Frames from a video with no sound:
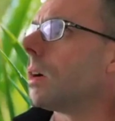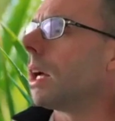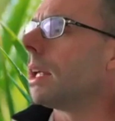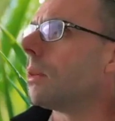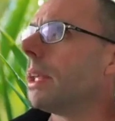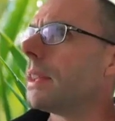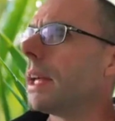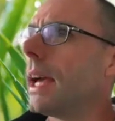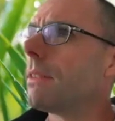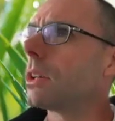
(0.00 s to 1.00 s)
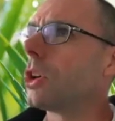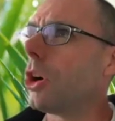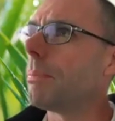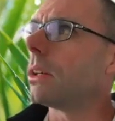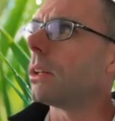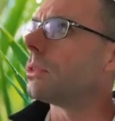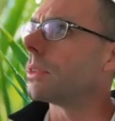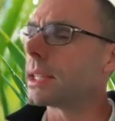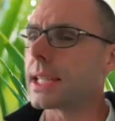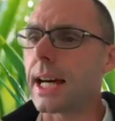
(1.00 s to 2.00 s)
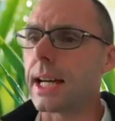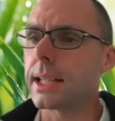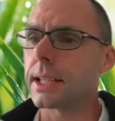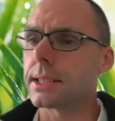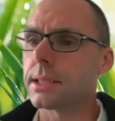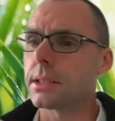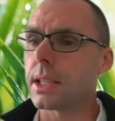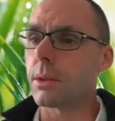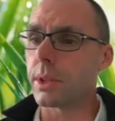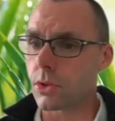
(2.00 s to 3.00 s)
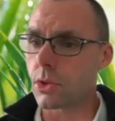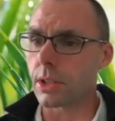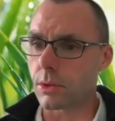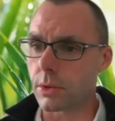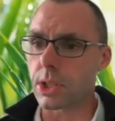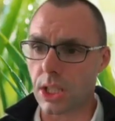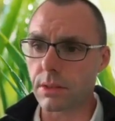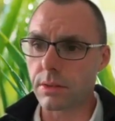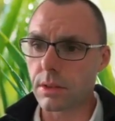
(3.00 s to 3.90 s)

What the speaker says: they have a copy of all the targets that we're trying to achieve.